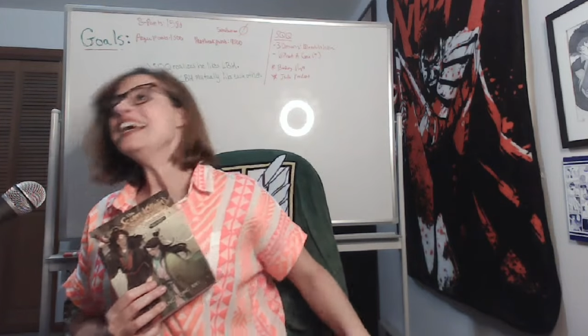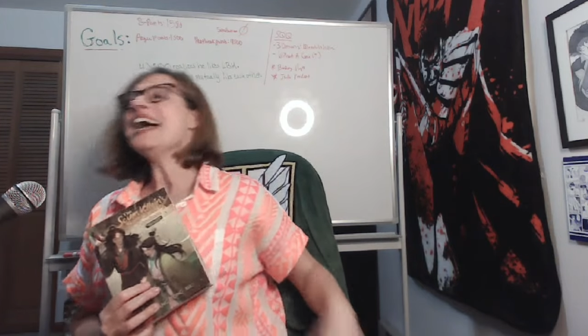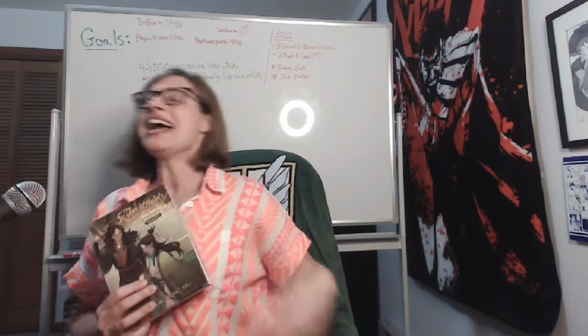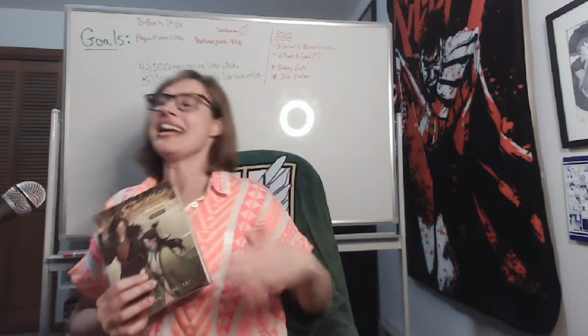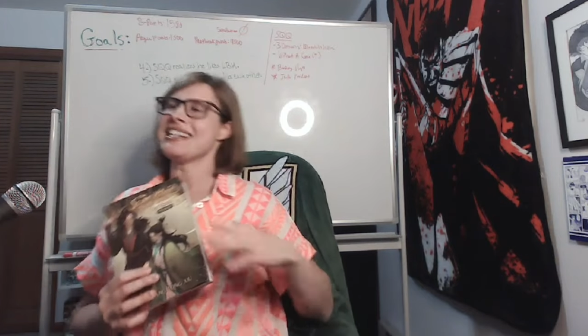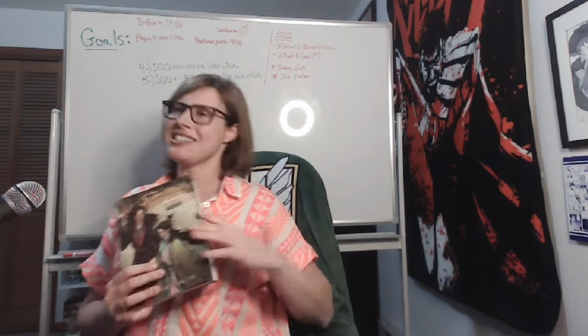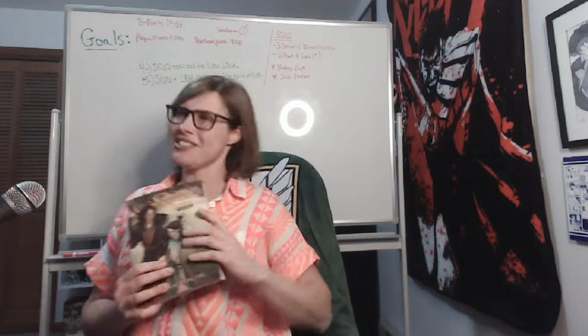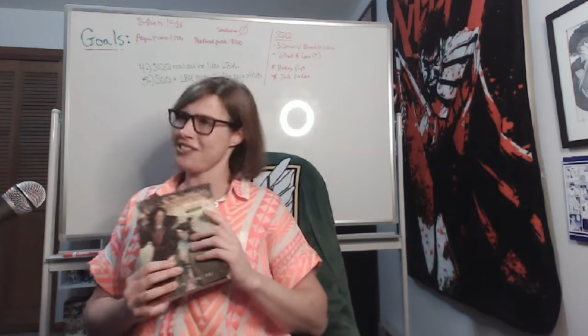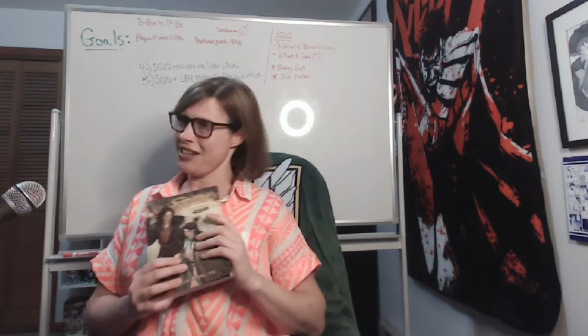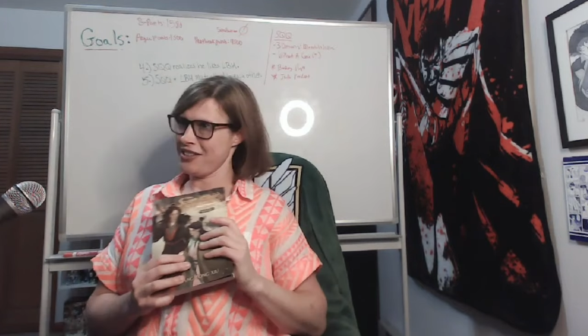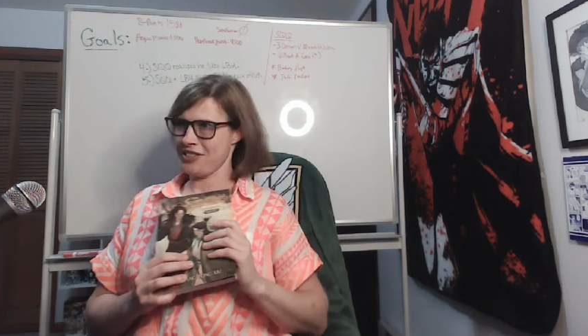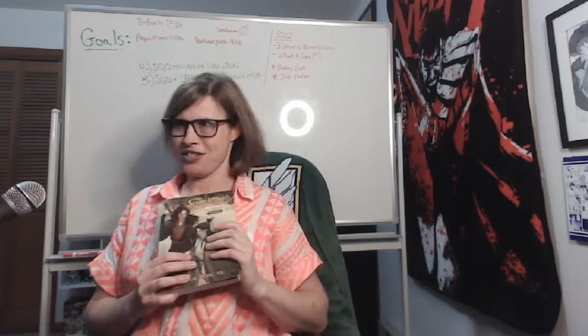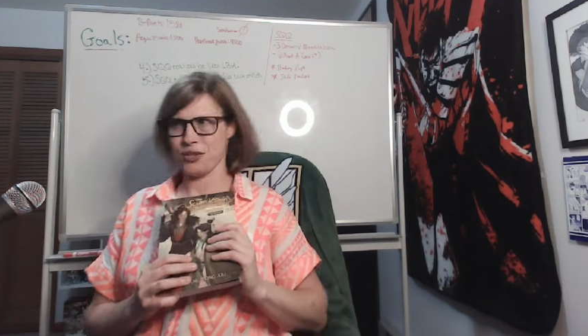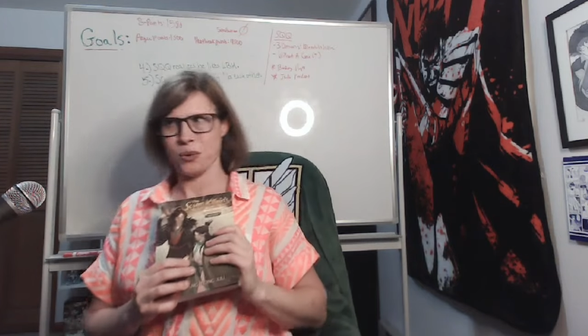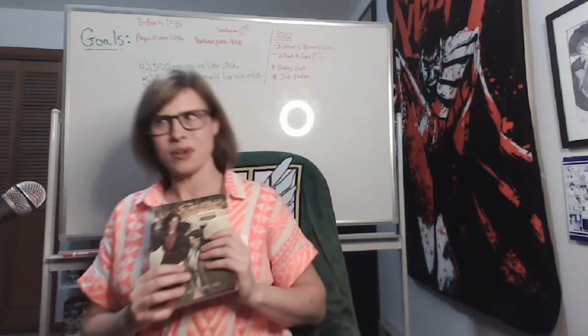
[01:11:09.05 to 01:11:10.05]
and
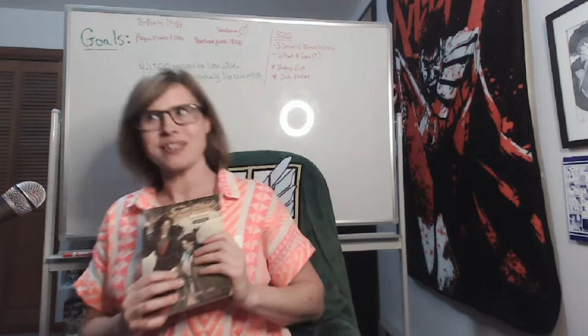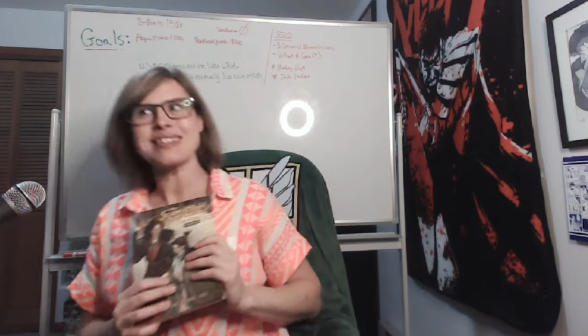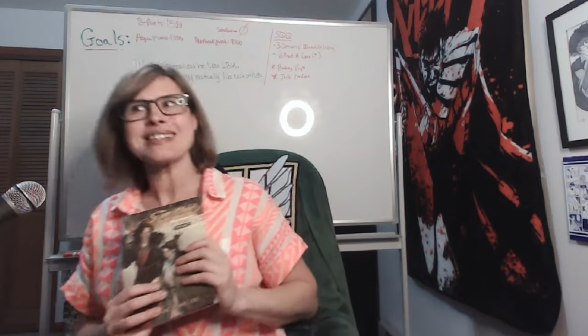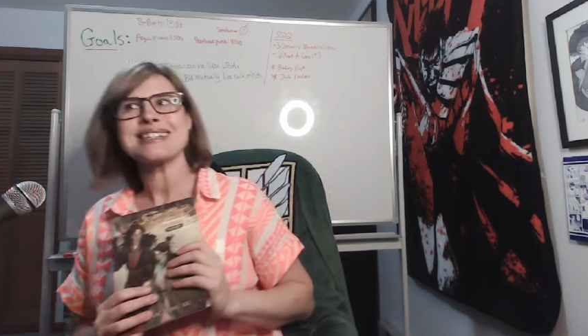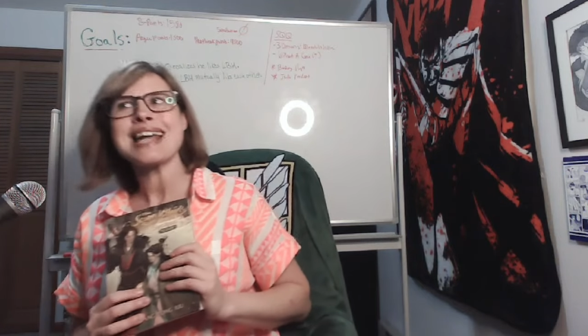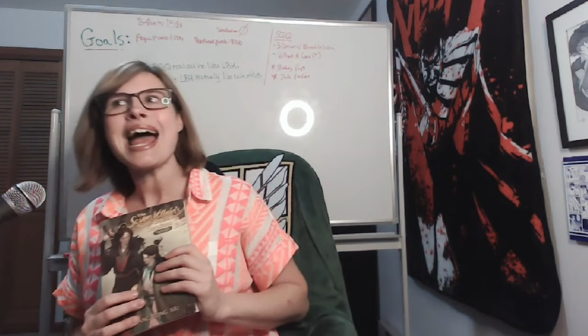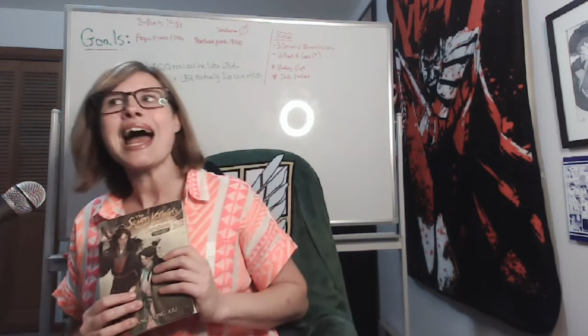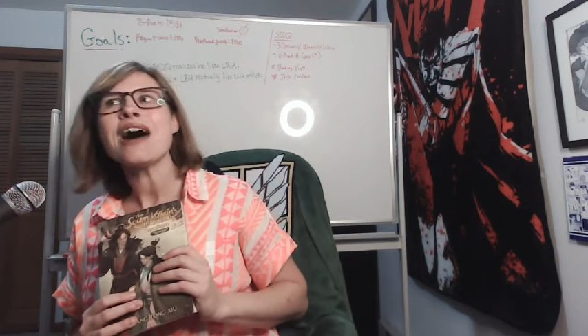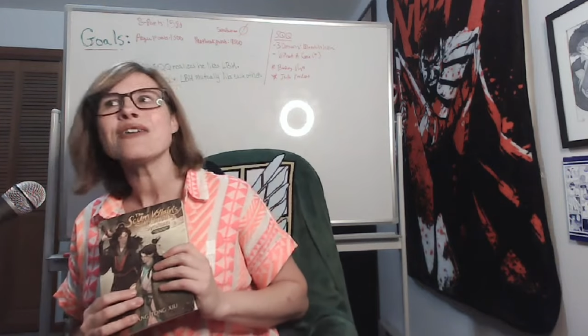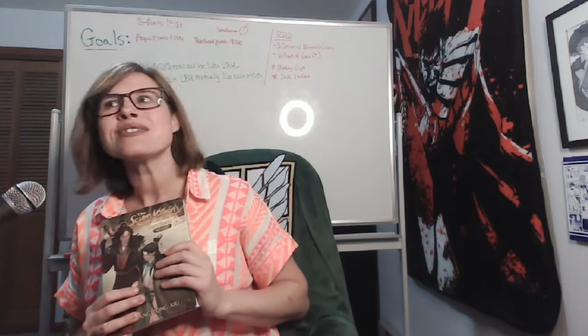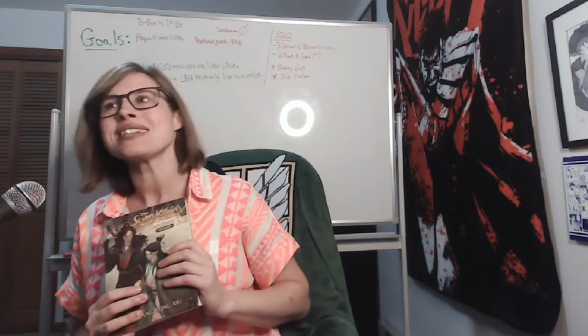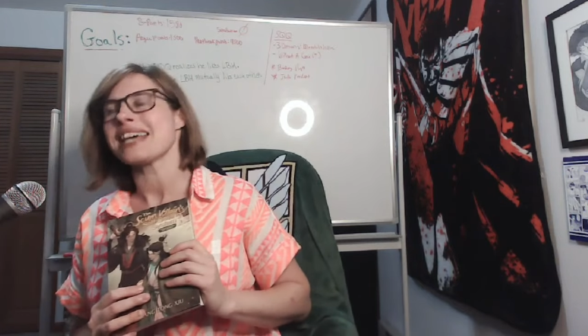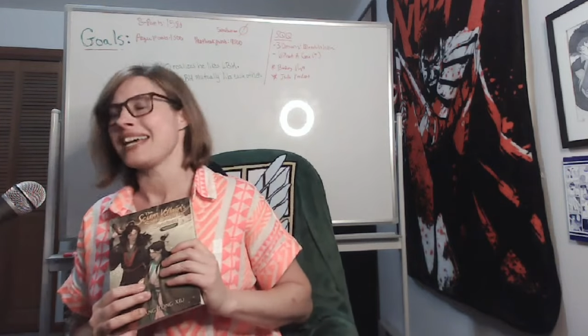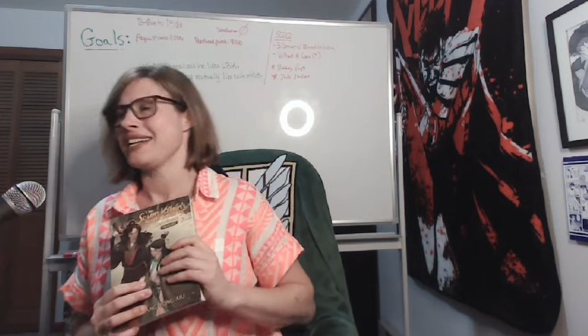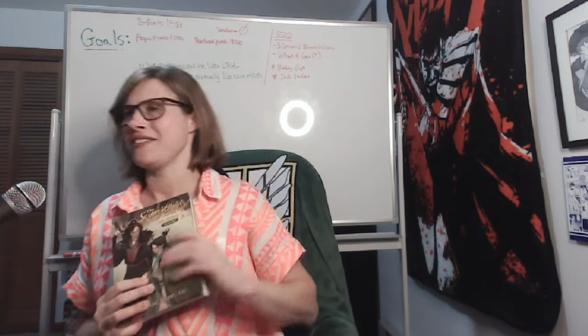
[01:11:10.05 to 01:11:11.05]
and sort this
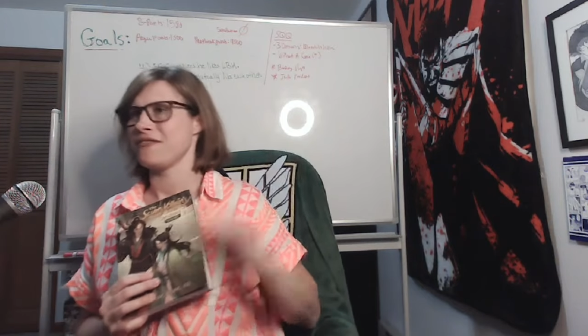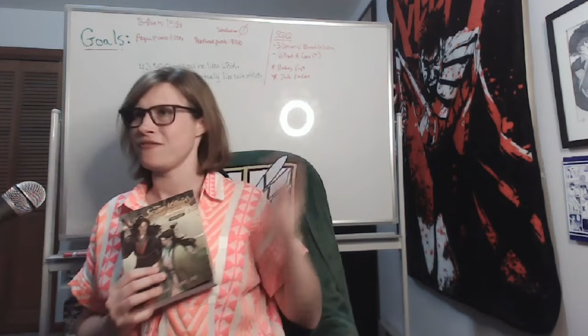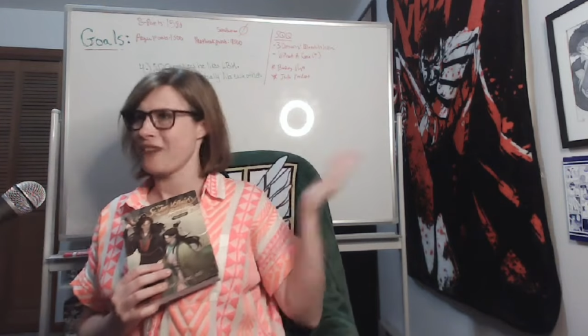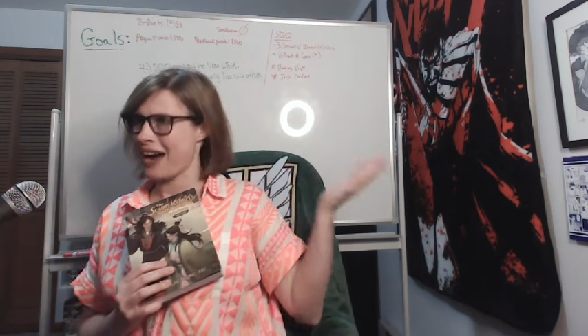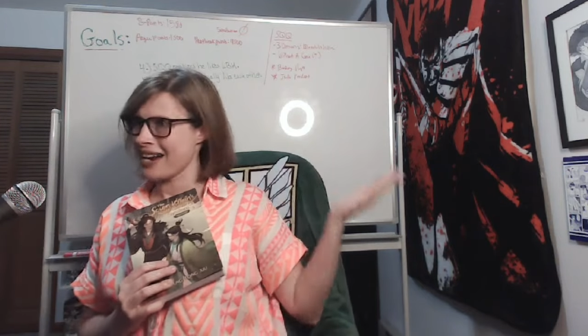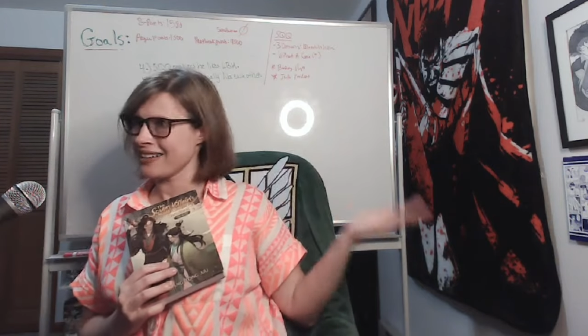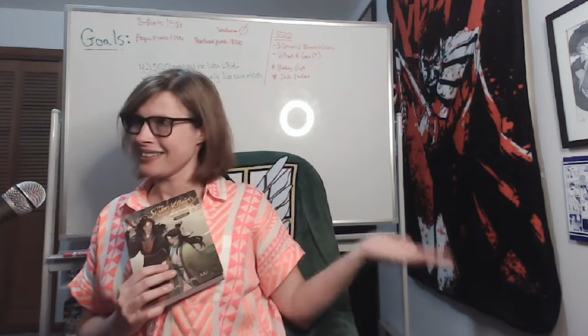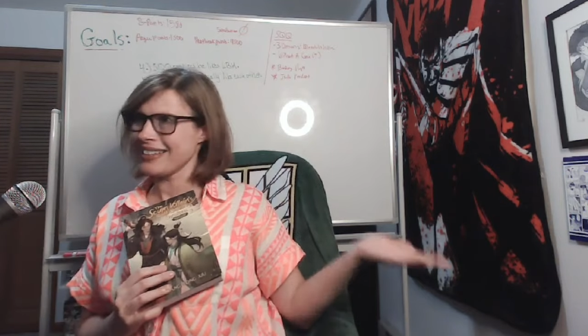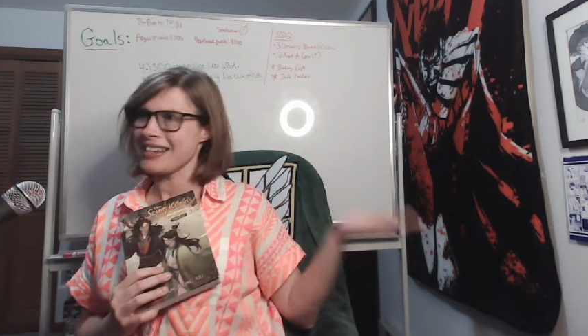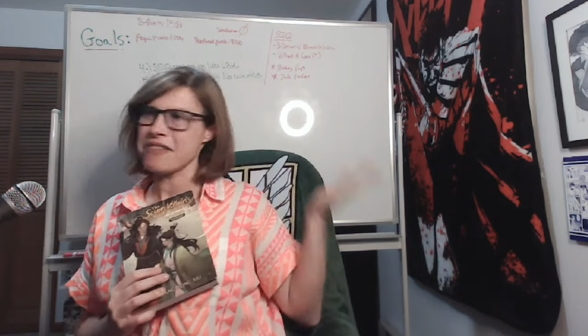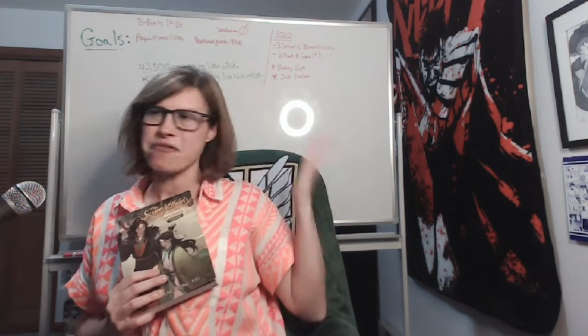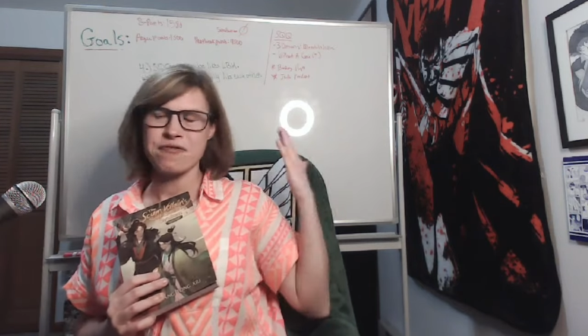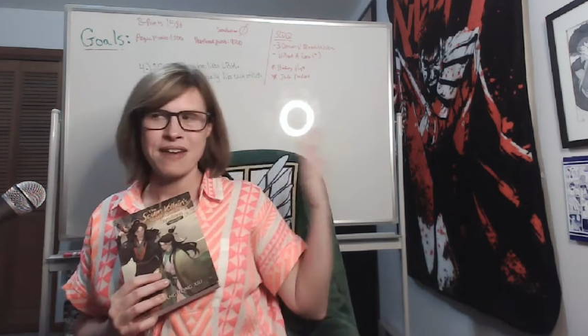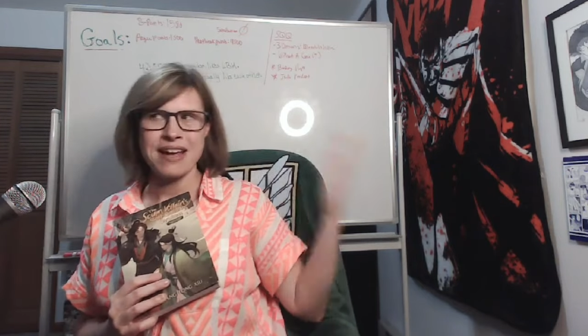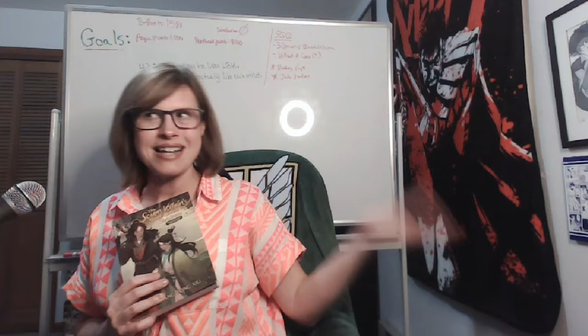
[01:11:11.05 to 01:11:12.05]
out and finally
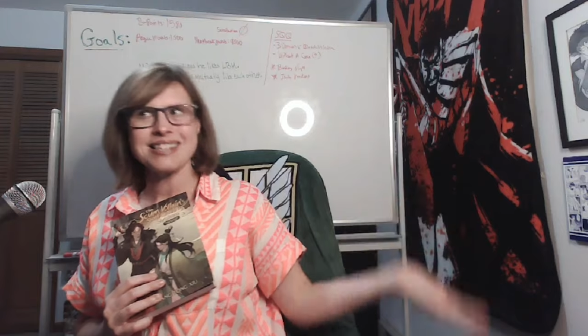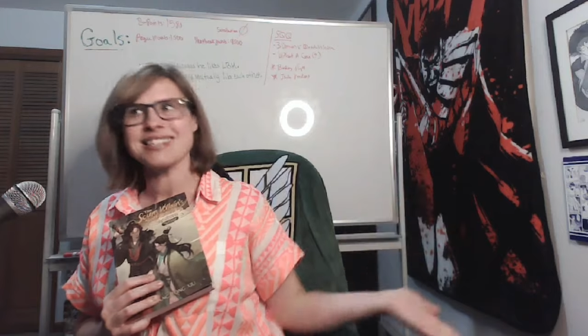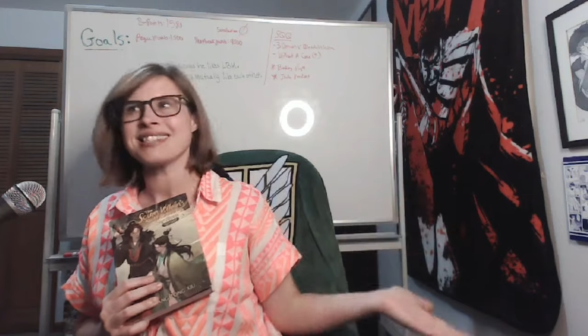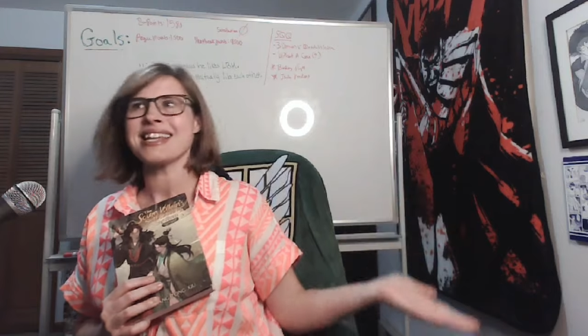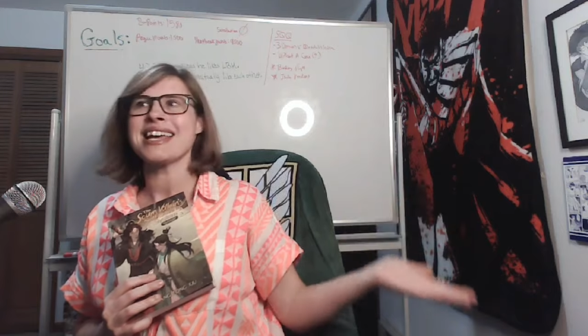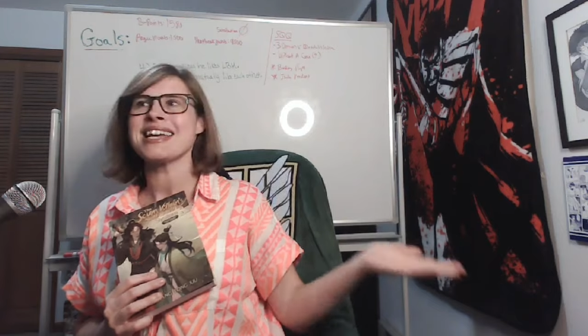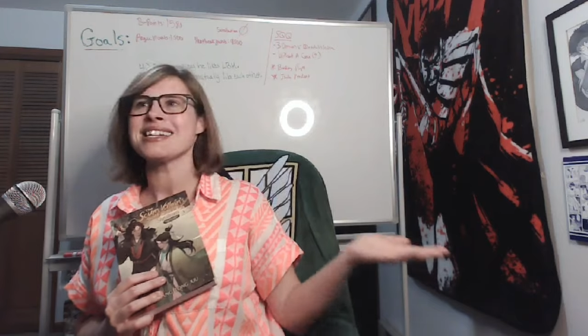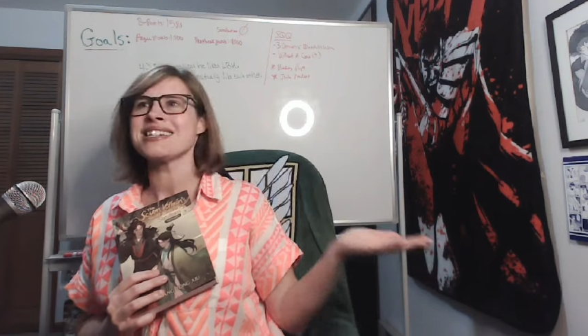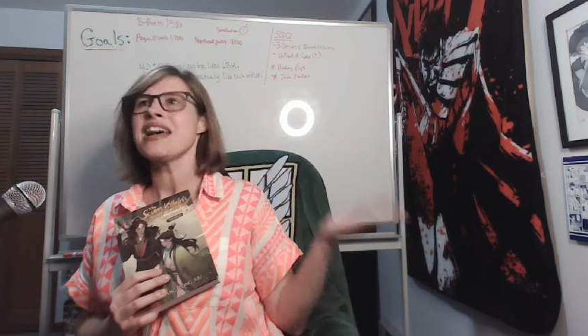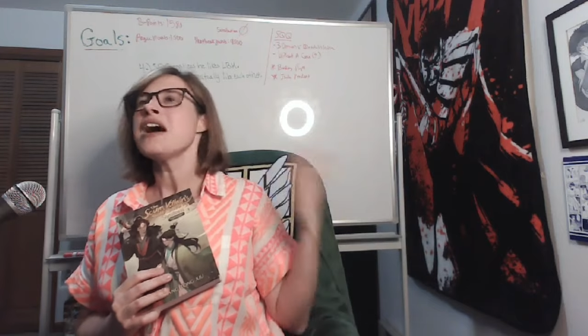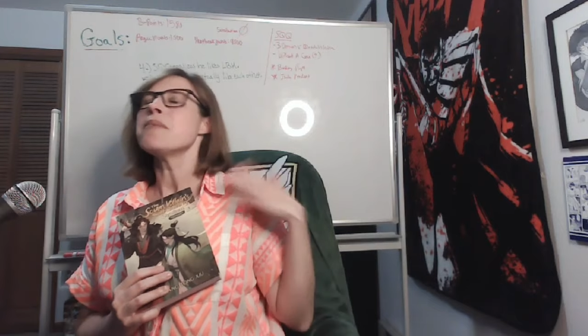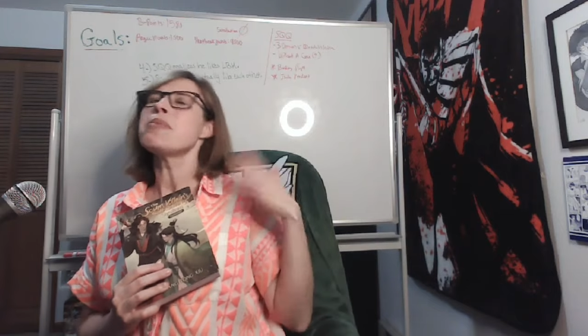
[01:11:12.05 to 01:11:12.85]
face things."